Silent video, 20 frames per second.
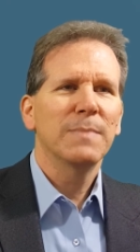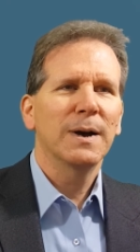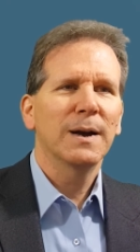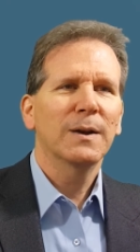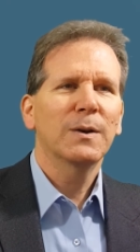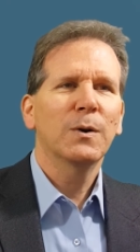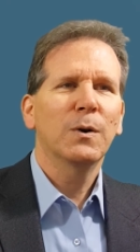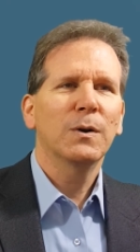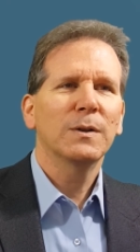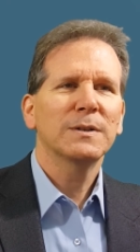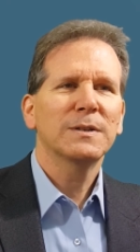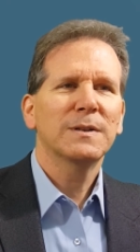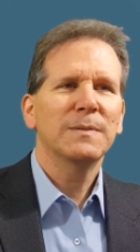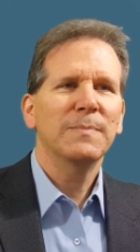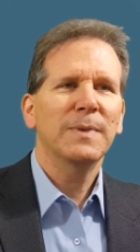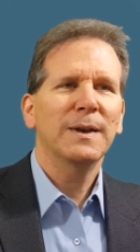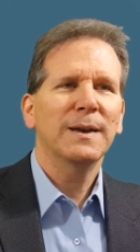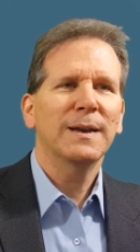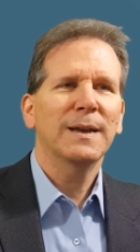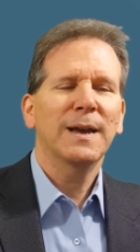My goal is
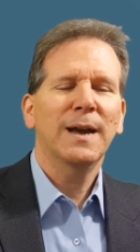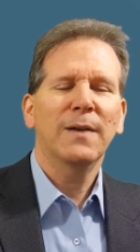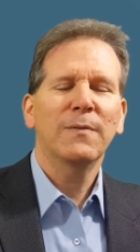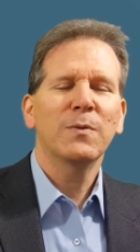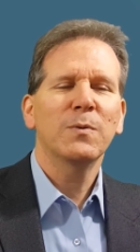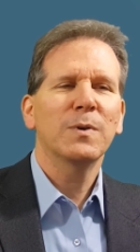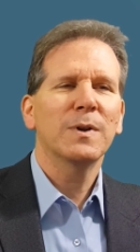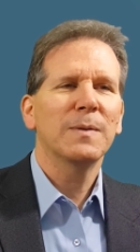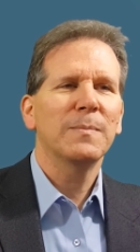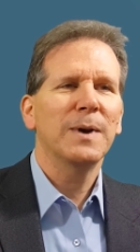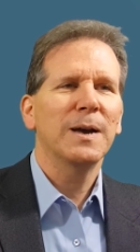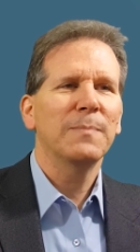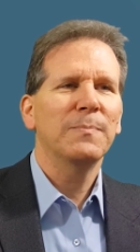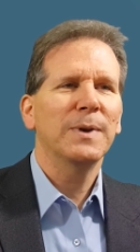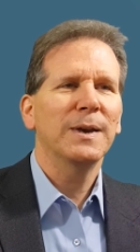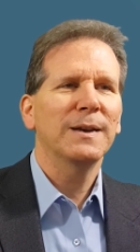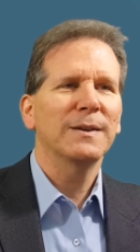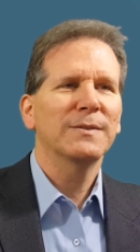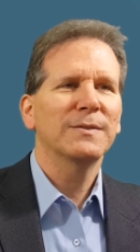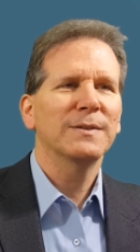to make every one of my
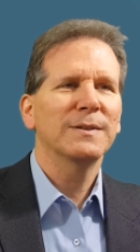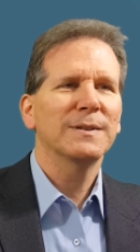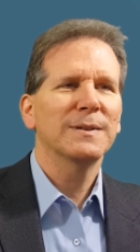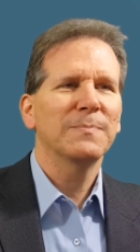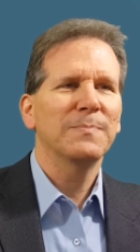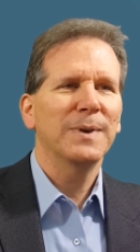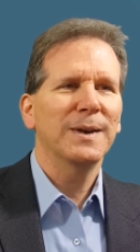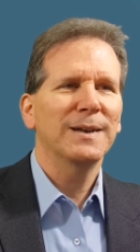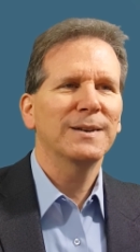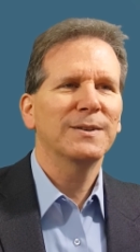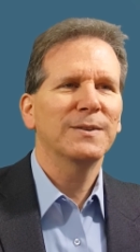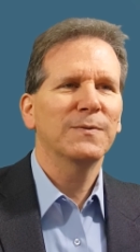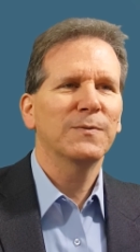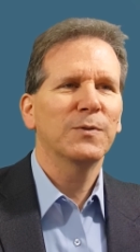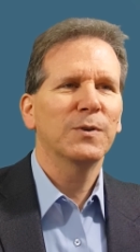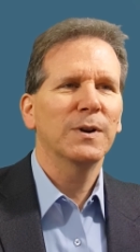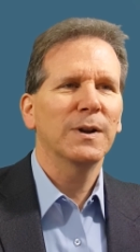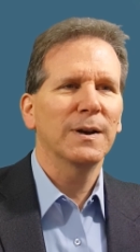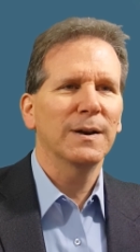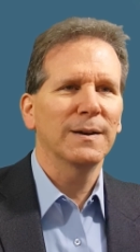patients a patient
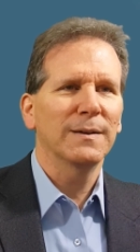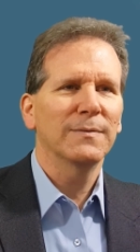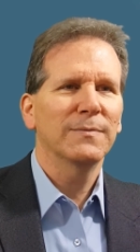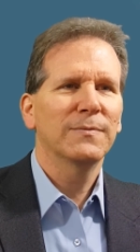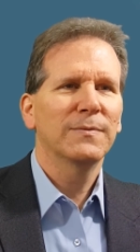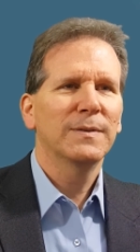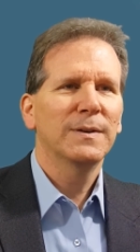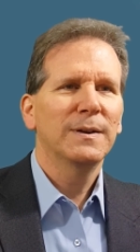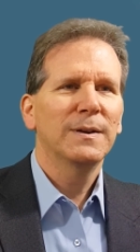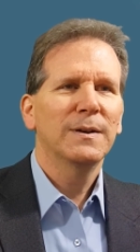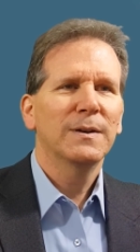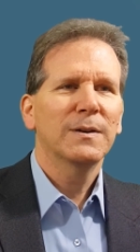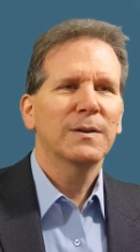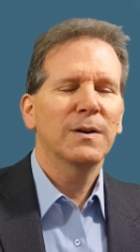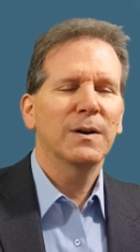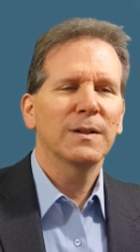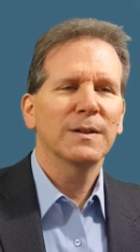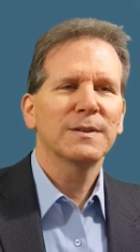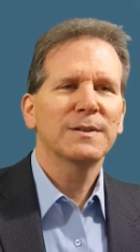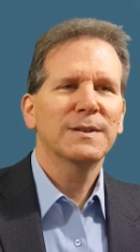for life.
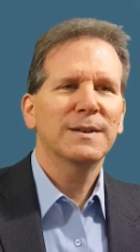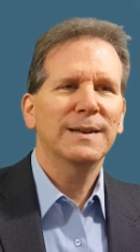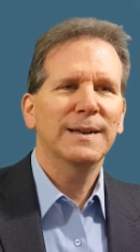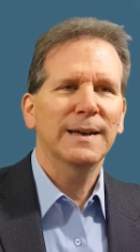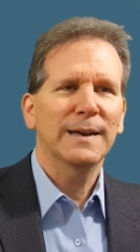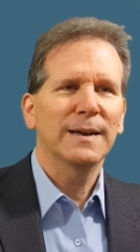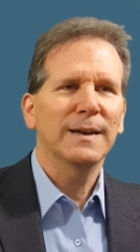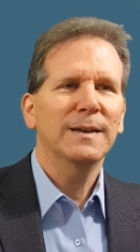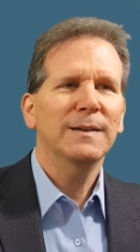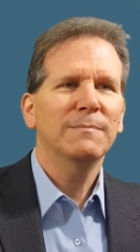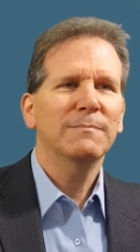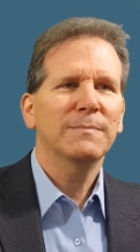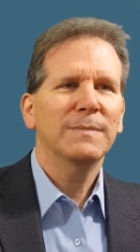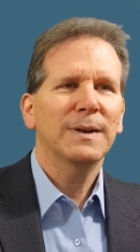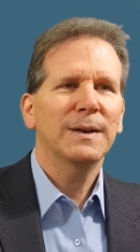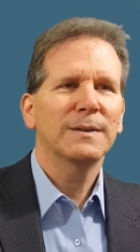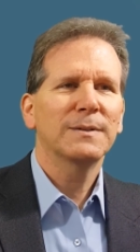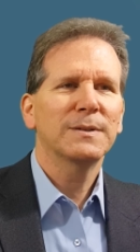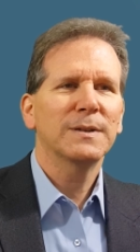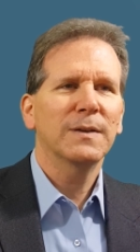Call us today
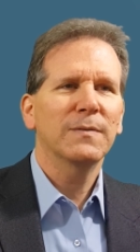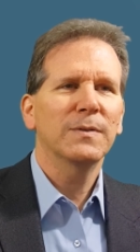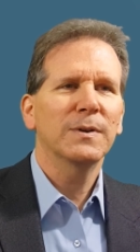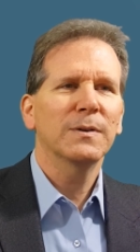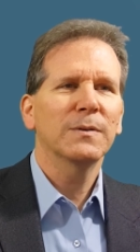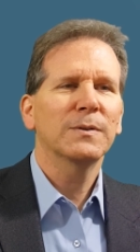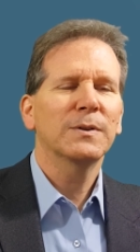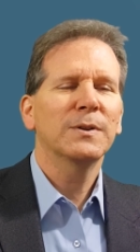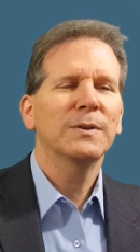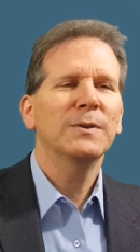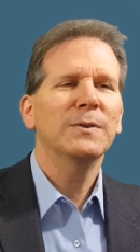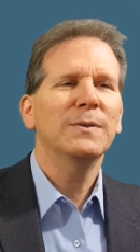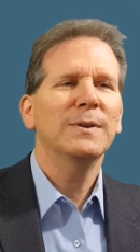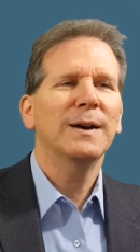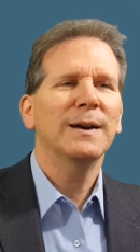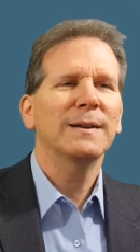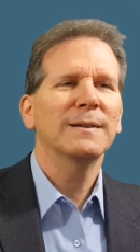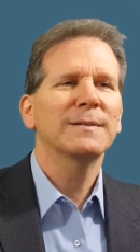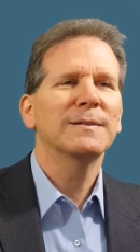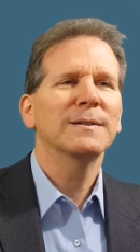at
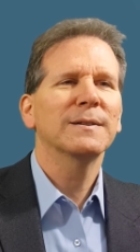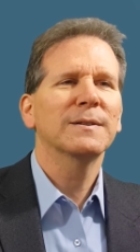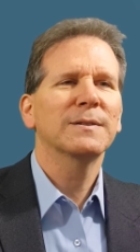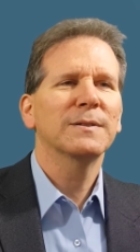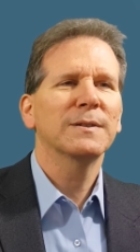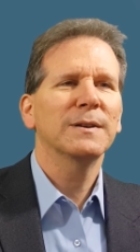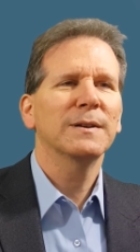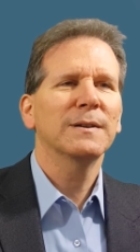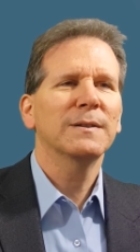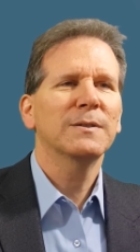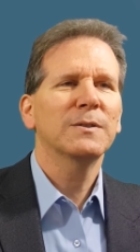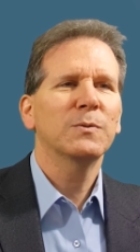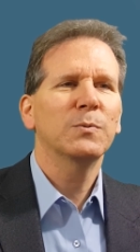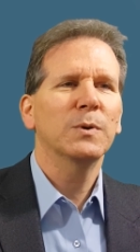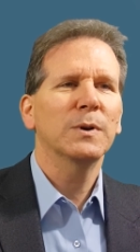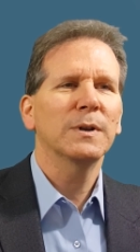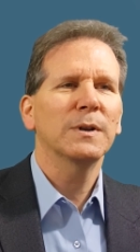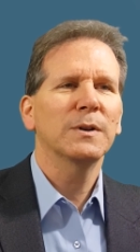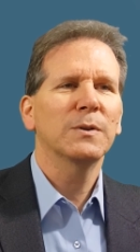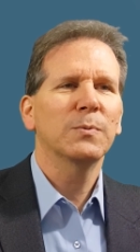
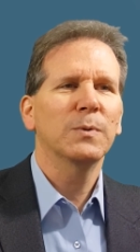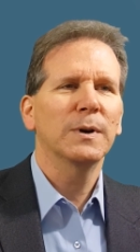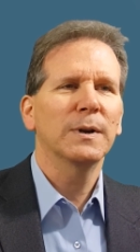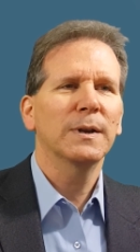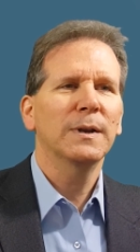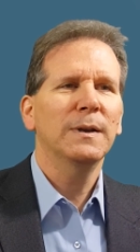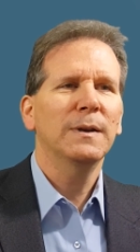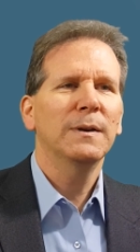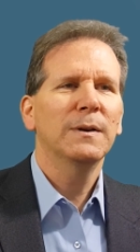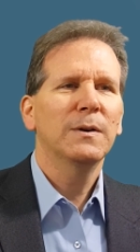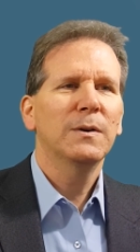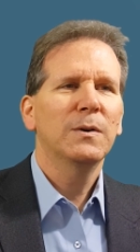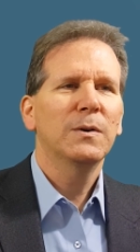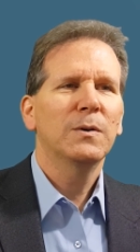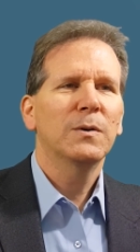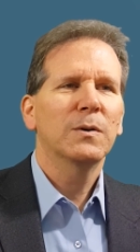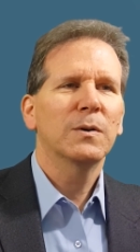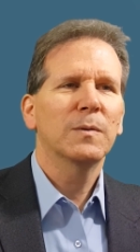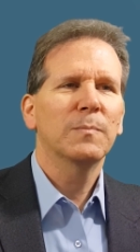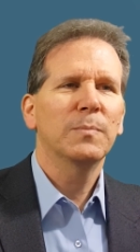
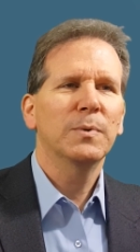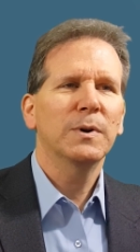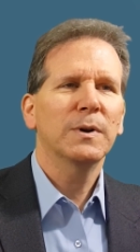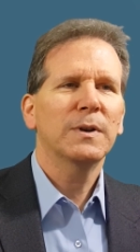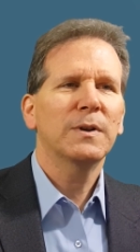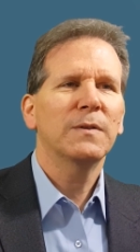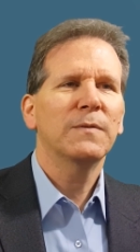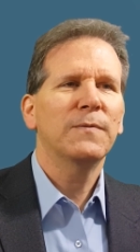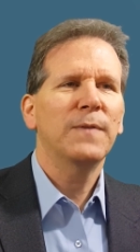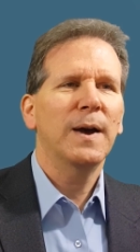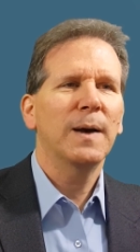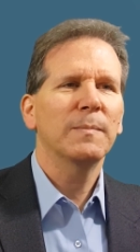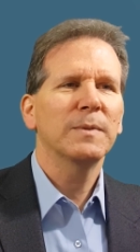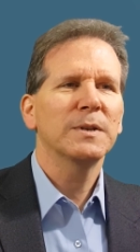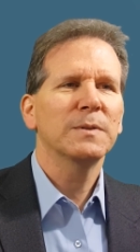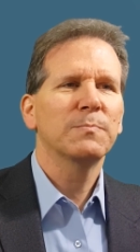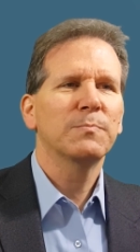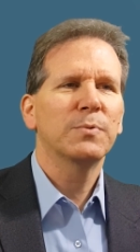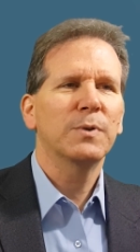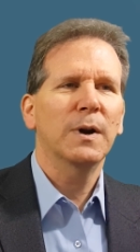702-966-2020 or book your
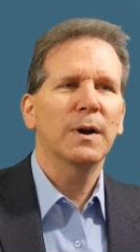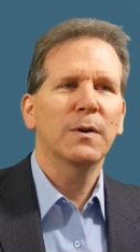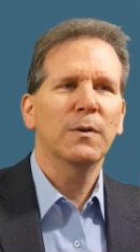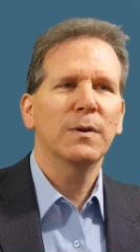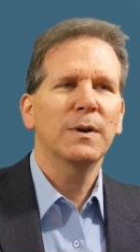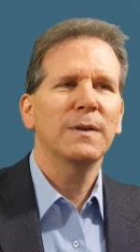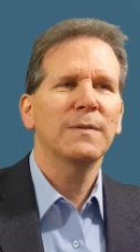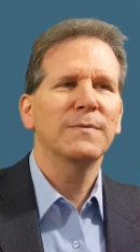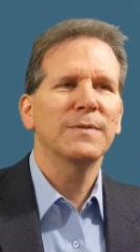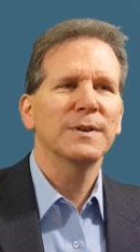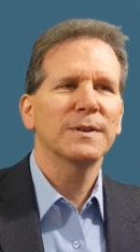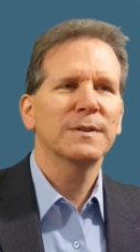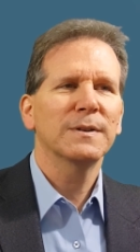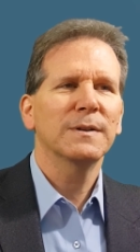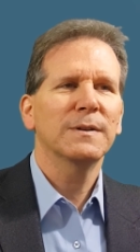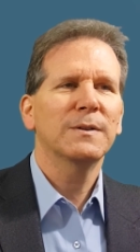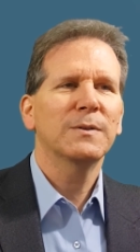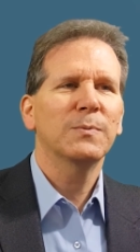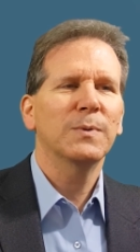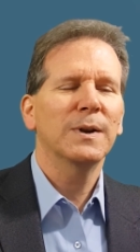family's priority
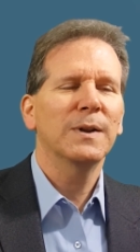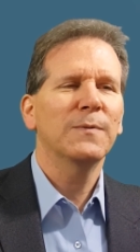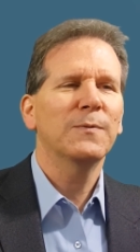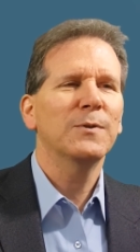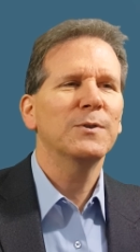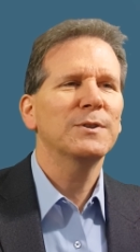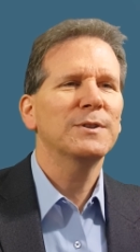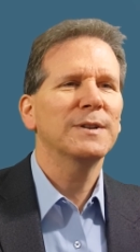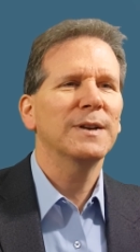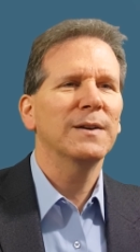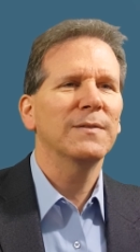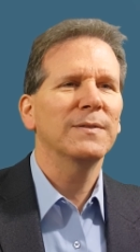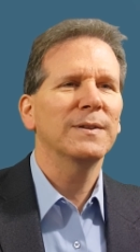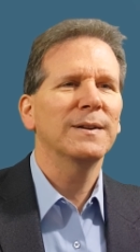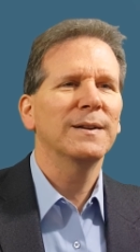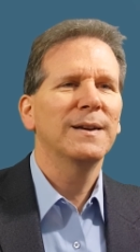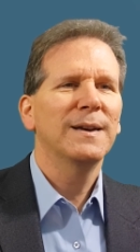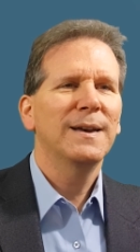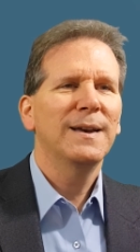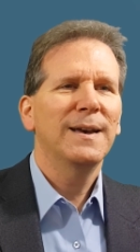visit
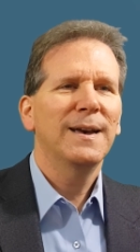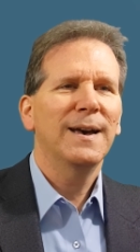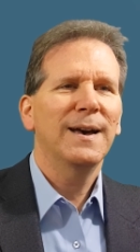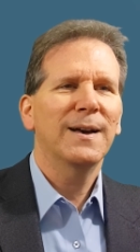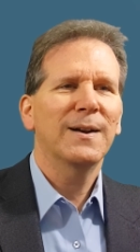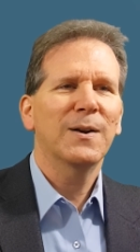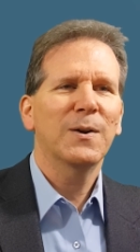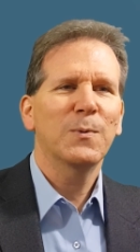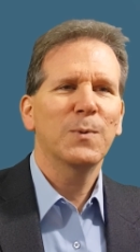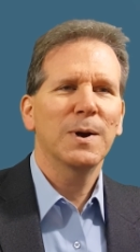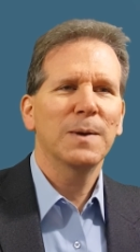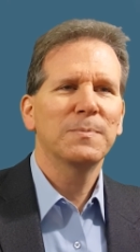24-7 at our